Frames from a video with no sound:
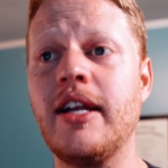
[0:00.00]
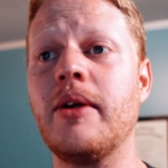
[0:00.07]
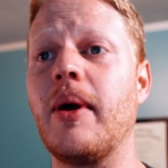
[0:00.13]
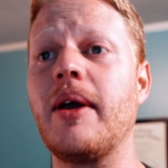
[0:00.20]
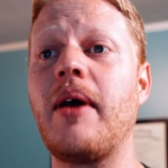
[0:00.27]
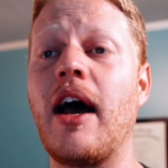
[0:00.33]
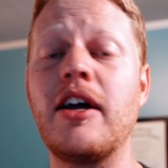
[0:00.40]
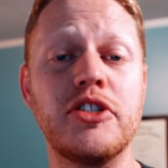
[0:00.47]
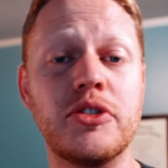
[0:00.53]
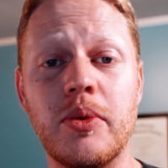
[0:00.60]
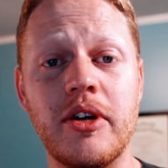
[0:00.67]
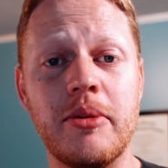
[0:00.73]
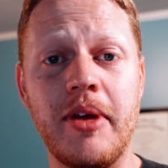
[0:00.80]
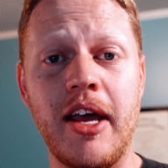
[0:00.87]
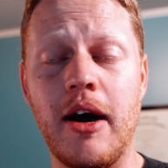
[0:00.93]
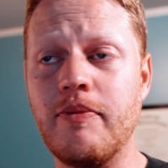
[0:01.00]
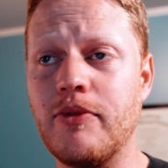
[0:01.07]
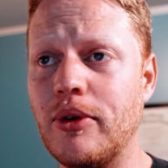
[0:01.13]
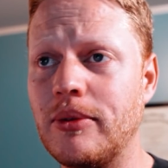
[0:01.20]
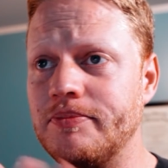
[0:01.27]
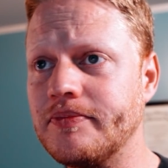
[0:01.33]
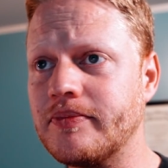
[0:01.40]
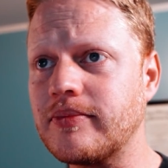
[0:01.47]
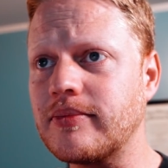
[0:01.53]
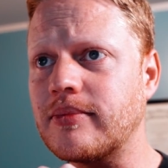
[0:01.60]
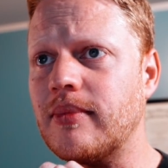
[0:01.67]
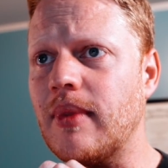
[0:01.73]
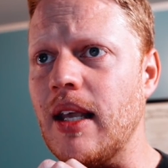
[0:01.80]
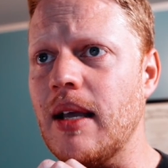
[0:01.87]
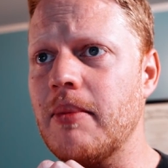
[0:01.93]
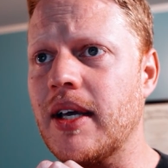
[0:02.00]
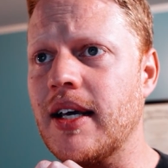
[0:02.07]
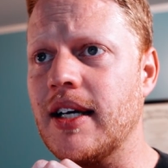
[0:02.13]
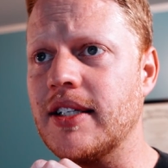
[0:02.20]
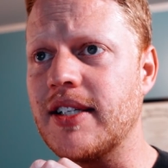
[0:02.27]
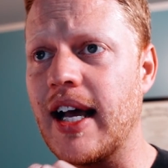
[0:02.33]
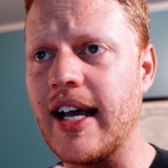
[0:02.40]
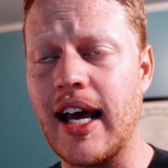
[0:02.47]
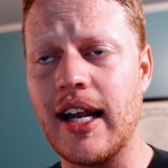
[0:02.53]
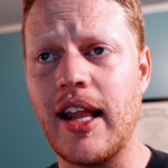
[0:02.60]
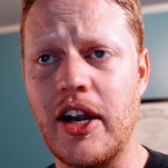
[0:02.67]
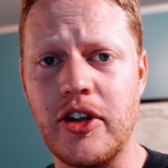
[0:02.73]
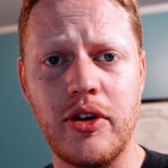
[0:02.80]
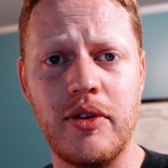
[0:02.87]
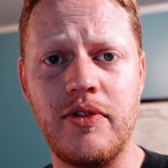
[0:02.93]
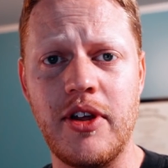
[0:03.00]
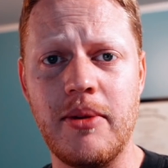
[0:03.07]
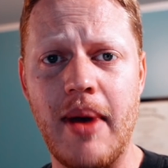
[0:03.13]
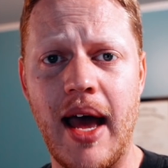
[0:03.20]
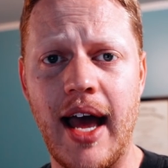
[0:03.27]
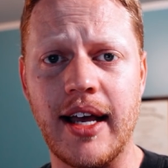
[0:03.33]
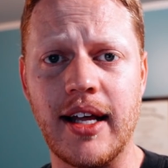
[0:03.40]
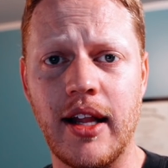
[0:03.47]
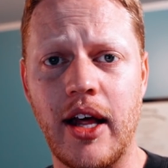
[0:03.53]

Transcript: Anyway, I just wanted to be helpful because I got a lot of good feedback,